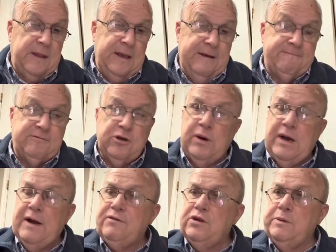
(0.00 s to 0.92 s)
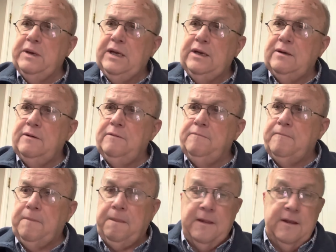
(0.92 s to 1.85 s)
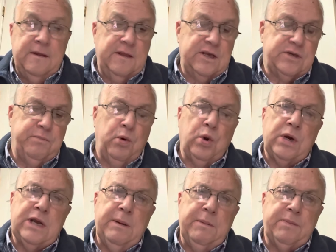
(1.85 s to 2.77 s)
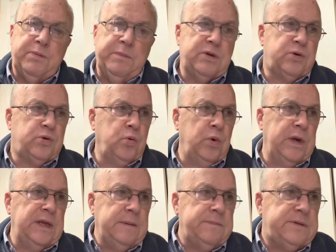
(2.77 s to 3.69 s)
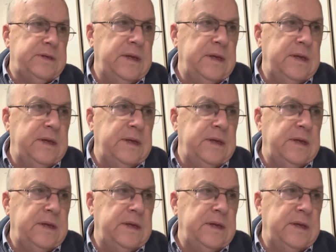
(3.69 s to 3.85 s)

And so after the meeting, this boy come up to Mr. Williams.